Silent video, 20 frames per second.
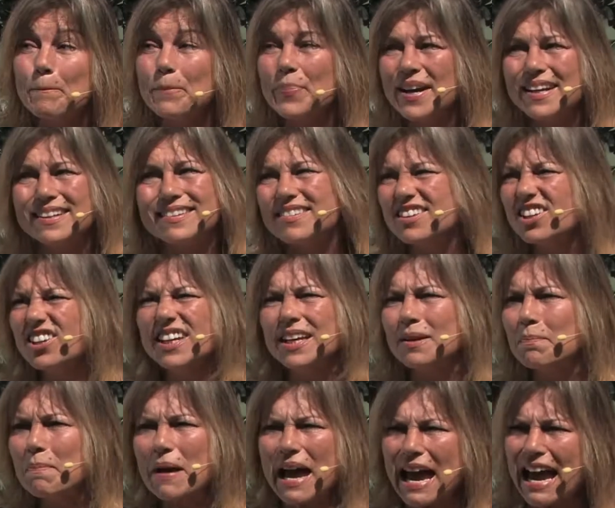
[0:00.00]
But
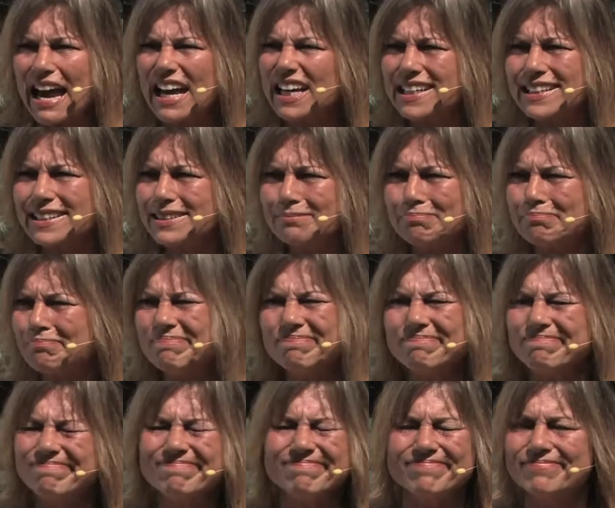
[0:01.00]
looking back,
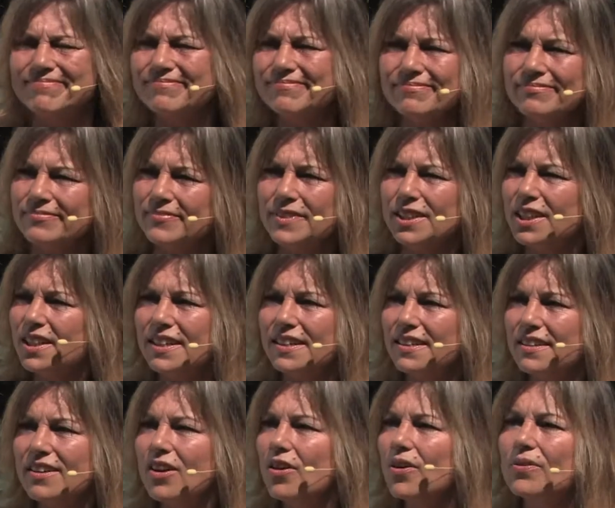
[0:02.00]

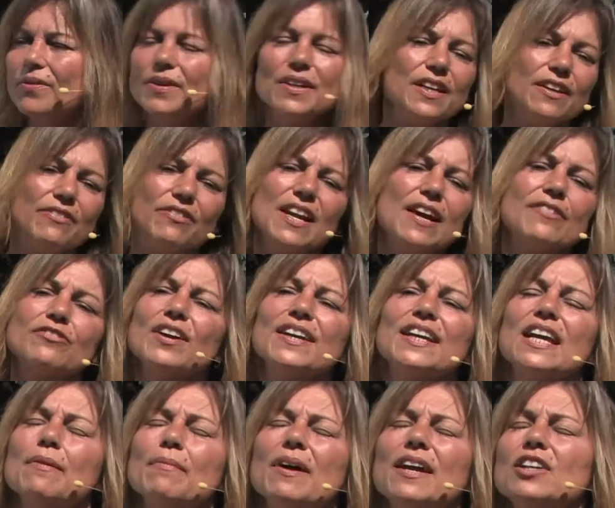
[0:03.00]
no. And even after I
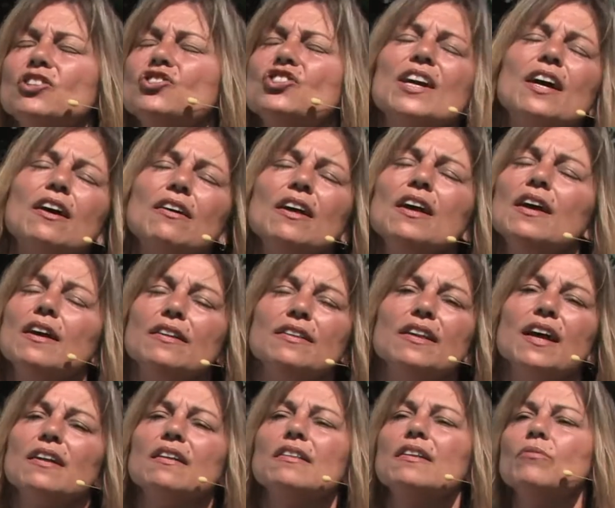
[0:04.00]
came out of jail,
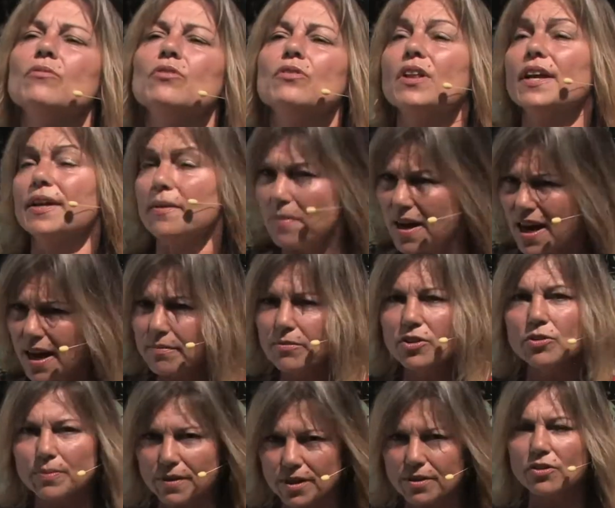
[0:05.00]
none of them were like, "Mom,
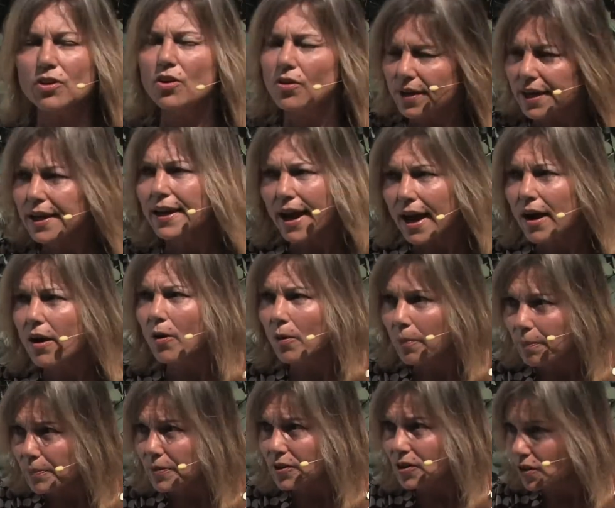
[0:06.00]
you better go get
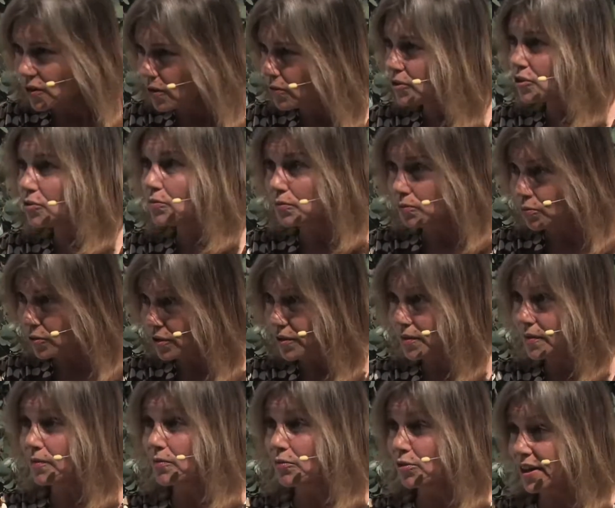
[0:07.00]
help.
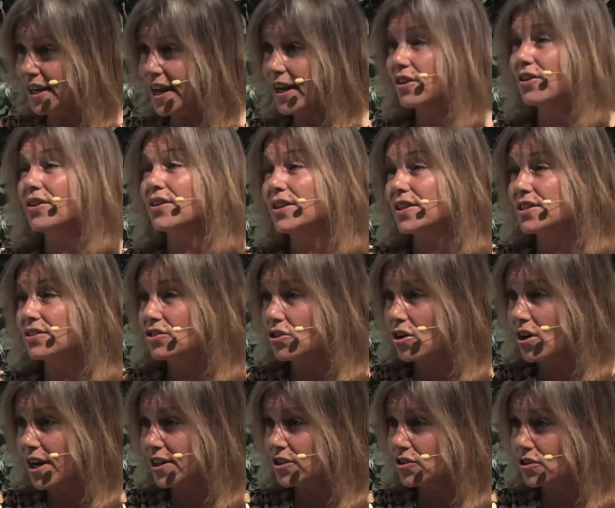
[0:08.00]
We're not going to
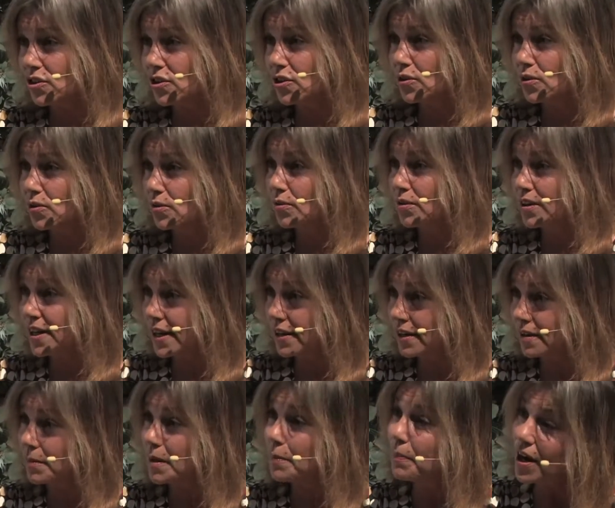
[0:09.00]
talk to you. We're not
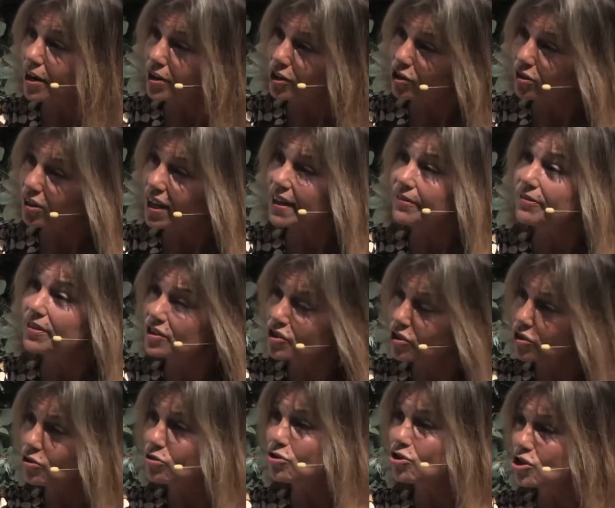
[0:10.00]
going to be a part of your life
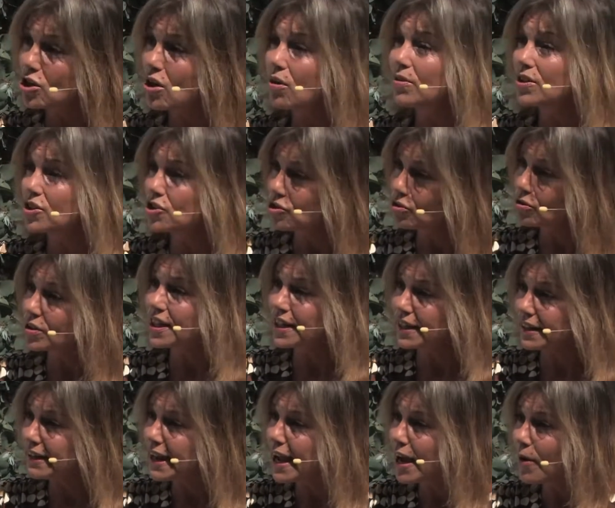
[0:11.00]
until you show us you're
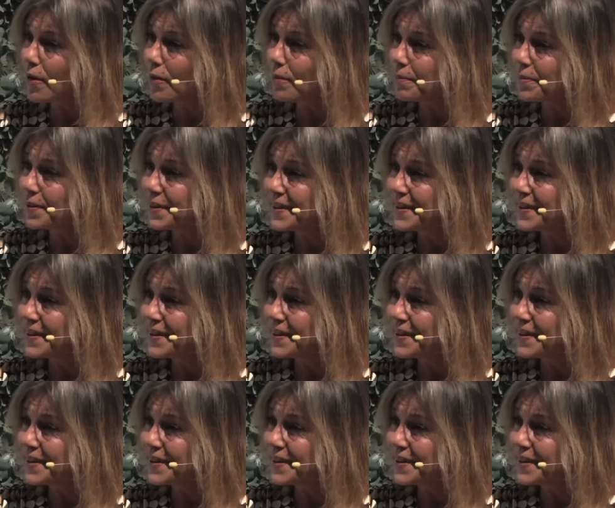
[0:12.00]
getting help."